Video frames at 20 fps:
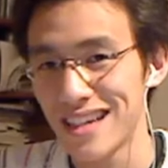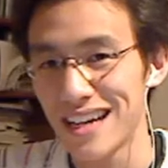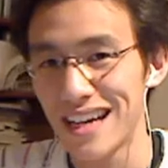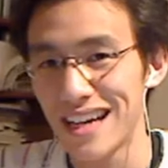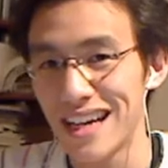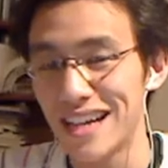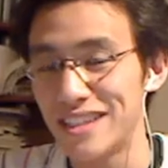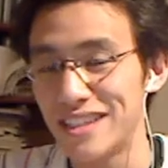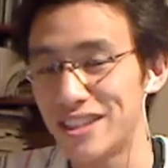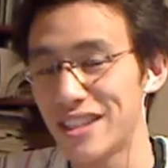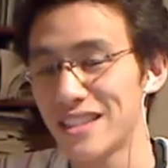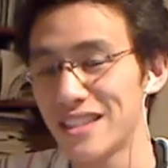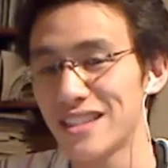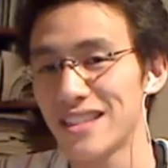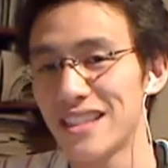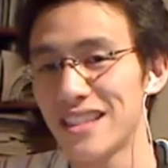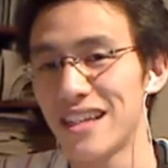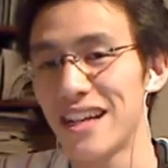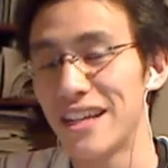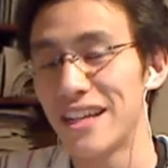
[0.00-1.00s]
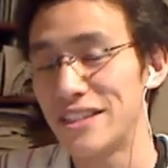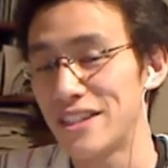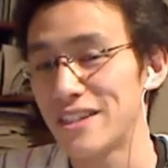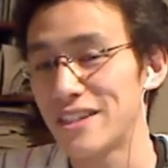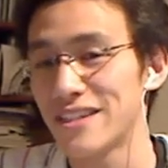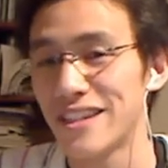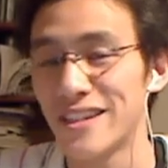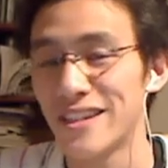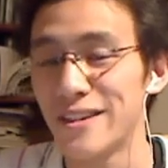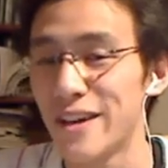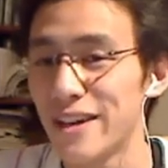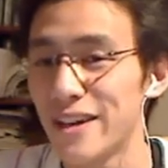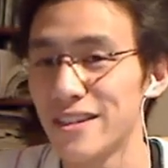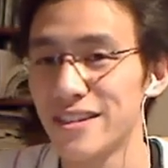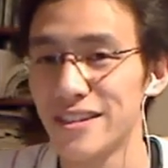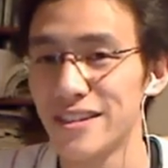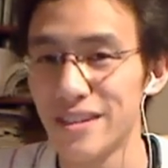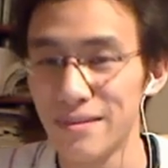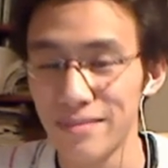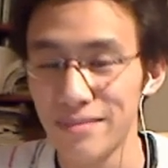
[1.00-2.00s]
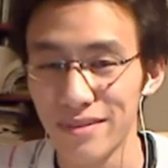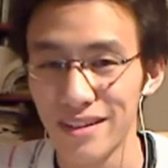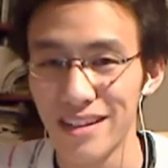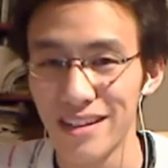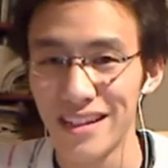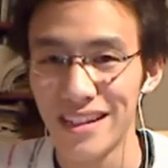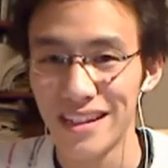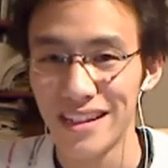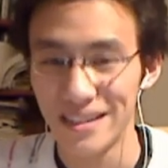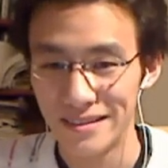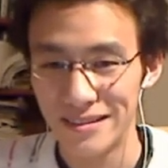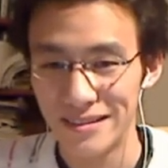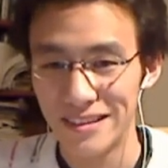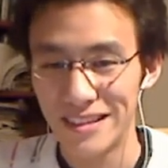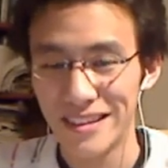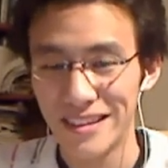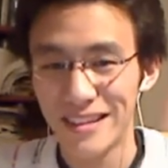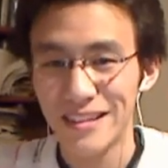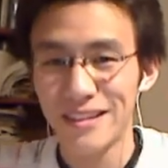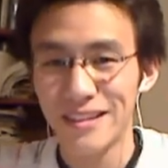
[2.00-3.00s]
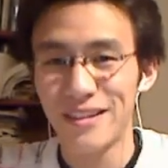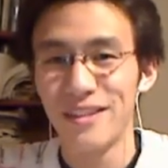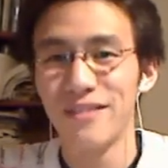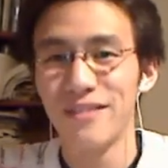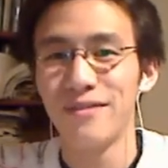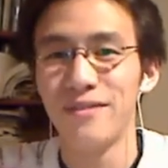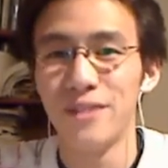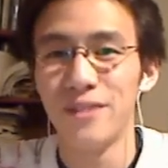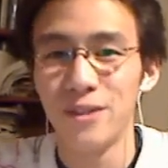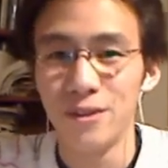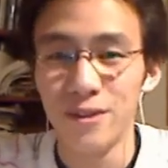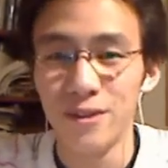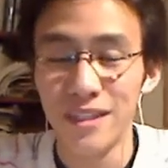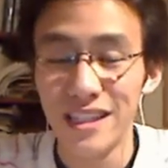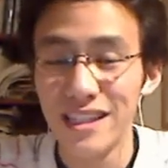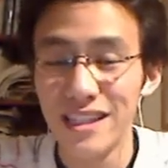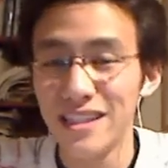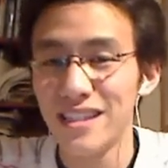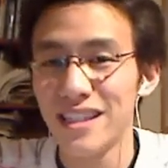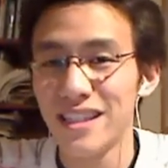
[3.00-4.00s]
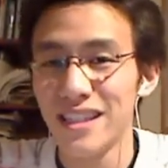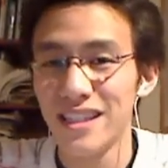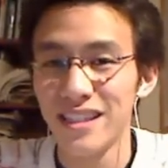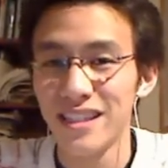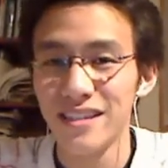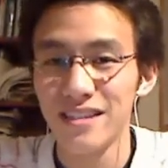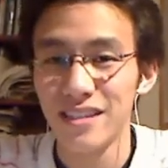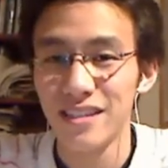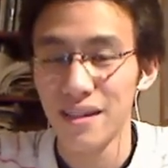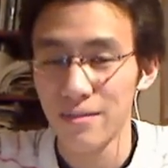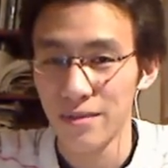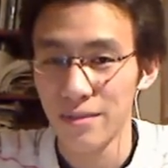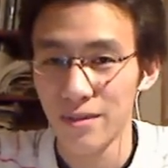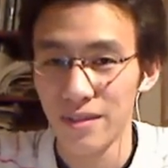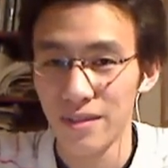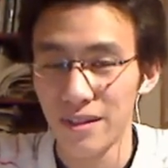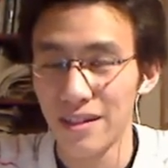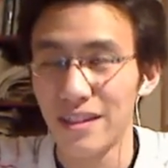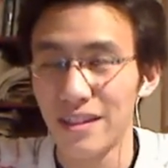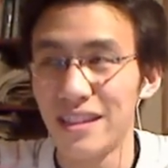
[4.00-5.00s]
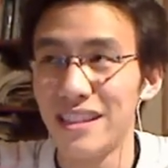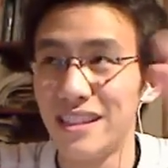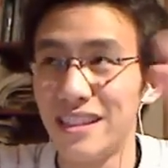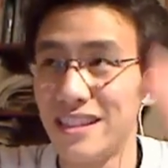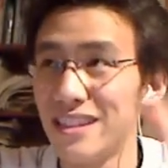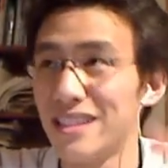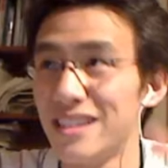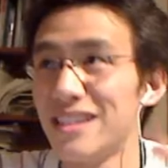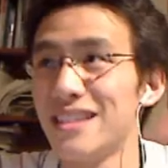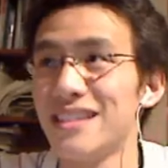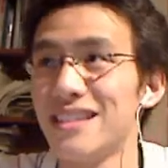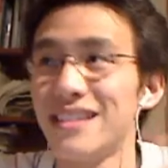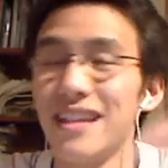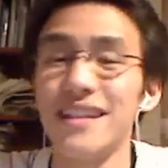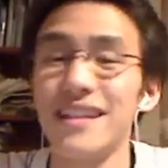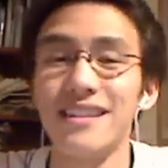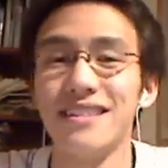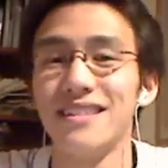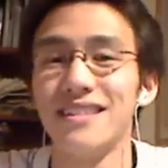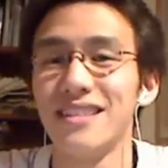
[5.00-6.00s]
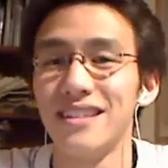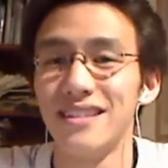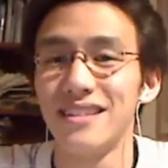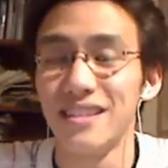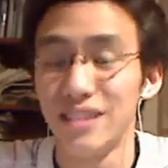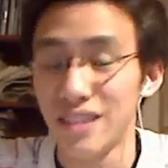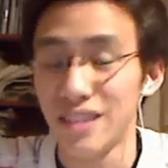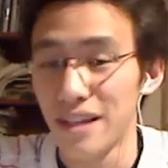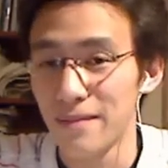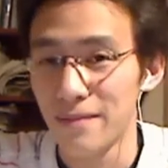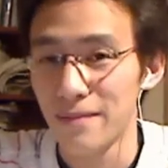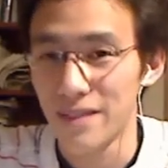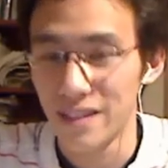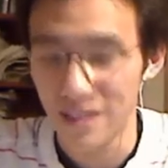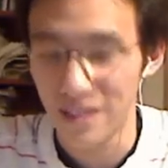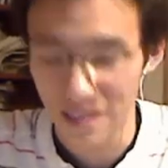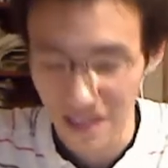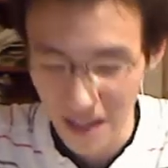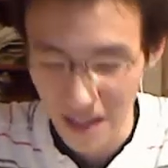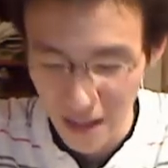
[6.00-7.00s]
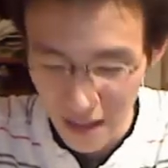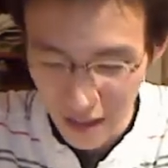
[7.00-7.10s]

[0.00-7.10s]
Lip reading: I just cannot simply give you easy sentences in Japanese.